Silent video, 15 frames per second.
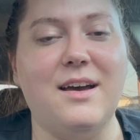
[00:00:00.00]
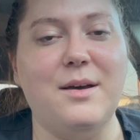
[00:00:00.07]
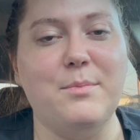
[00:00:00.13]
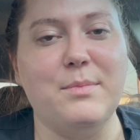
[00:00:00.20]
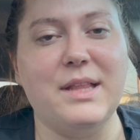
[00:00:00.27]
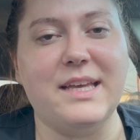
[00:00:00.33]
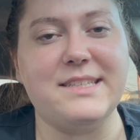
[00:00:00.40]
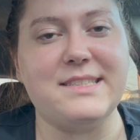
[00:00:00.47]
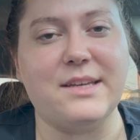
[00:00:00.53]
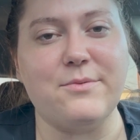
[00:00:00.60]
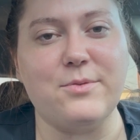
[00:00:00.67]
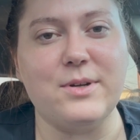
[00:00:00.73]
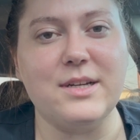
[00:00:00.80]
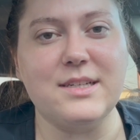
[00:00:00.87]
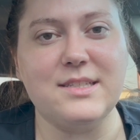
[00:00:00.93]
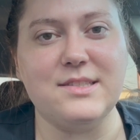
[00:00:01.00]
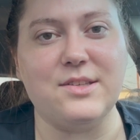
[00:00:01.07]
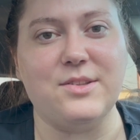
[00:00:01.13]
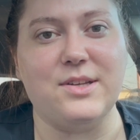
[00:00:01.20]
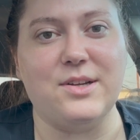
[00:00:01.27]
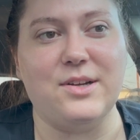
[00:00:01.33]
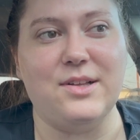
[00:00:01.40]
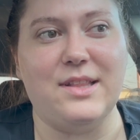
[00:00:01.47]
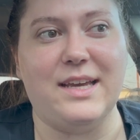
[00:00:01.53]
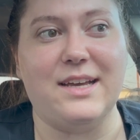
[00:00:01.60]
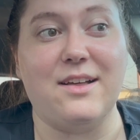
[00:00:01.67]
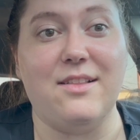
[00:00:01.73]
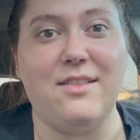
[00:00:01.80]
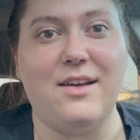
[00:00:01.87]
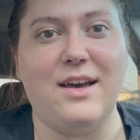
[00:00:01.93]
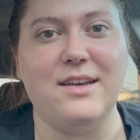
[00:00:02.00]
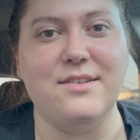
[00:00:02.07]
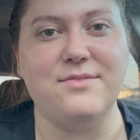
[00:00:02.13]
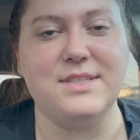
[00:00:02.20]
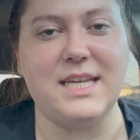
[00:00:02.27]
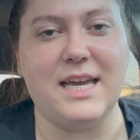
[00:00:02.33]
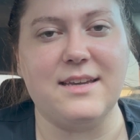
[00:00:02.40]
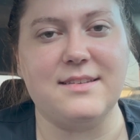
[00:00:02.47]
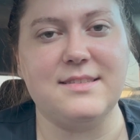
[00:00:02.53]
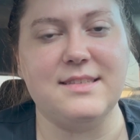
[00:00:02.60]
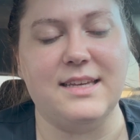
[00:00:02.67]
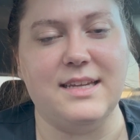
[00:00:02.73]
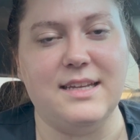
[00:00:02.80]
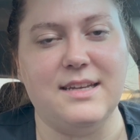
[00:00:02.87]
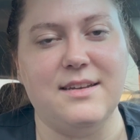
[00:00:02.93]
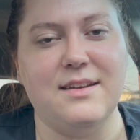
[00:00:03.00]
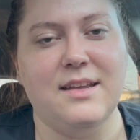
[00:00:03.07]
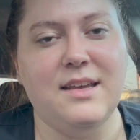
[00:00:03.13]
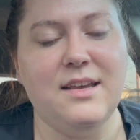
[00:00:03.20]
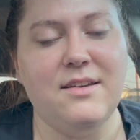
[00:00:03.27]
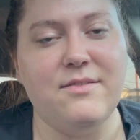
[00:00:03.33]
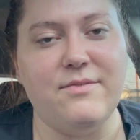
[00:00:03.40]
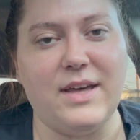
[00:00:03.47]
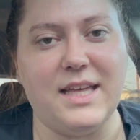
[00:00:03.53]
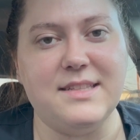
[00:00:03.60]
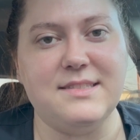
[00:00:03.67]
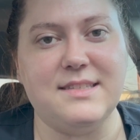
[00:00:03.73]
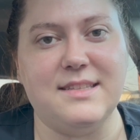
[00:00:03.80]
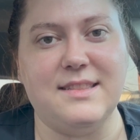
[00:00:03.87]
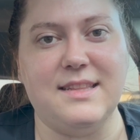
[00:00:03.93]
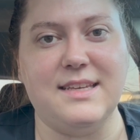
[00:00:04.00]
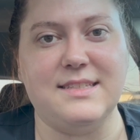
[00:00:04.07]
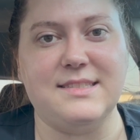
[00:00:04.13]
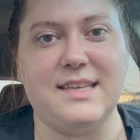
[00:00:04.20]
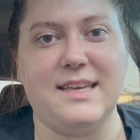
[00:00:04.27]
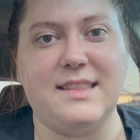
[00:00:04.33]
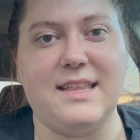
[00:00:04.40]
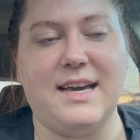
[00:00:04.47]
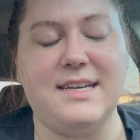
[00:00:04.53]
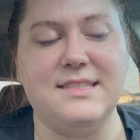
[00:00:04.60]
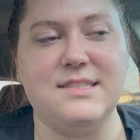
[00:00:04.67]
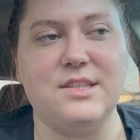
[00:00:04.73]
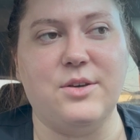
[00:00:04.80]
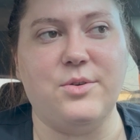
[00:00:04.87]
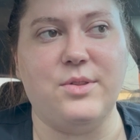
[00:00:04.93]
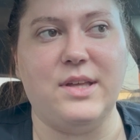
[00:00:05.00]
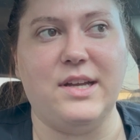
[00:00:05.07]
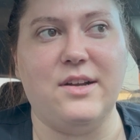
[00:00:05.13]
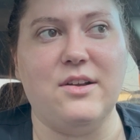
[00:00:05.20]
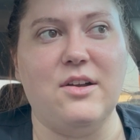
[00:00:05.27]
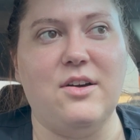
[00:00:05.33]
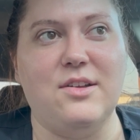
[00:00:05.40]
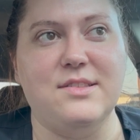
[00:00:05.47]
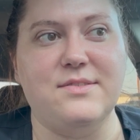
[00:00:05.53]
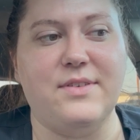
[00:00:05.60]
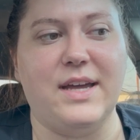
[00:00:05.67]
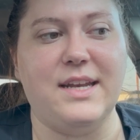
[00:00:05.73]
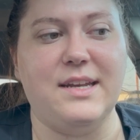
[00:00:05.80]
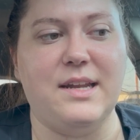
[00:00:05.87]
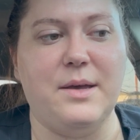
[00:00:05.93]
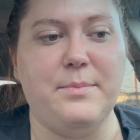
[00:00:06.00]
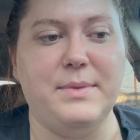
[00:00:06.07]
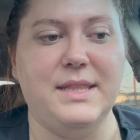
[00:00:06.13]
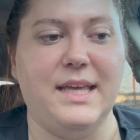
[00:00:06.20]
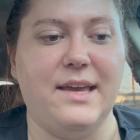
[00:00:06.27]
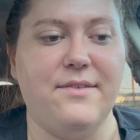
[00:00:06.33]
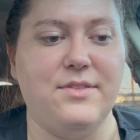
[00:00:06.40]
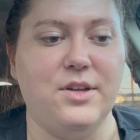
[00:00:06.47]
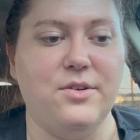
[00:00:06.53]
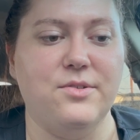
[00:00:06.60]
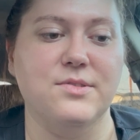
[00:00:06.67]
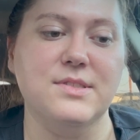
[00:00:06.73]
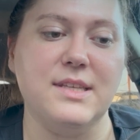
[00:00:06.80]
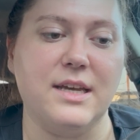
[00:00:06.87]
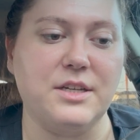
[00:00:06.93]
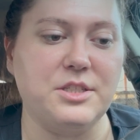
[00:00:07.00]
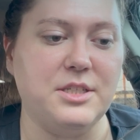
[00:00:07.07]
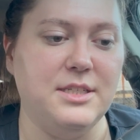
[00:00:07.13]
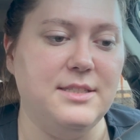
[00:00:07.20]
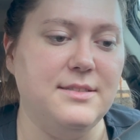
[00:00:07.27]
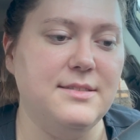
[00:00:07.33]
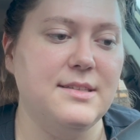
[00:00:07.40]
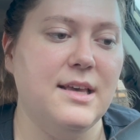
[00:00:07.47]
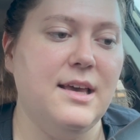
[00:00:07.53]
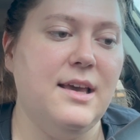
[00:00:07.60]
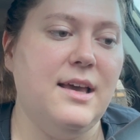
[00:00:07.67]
place I've worked, so there are like a lot of techs and vets and things like that, so they are all divided up and they have their own sections.